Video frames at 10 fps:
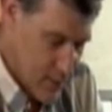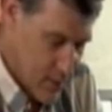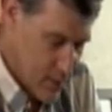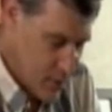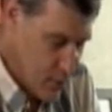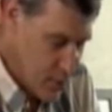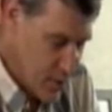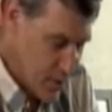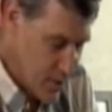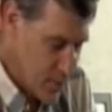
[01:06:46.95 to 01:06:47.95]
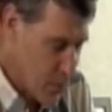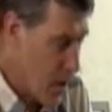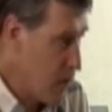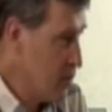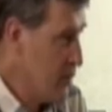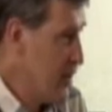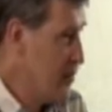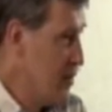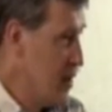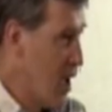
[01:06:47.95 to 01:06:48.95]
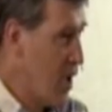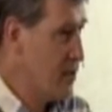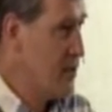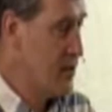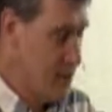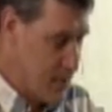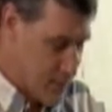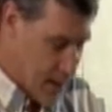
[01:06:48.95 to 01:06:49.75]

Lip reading: The solution to this problem is not to discuss,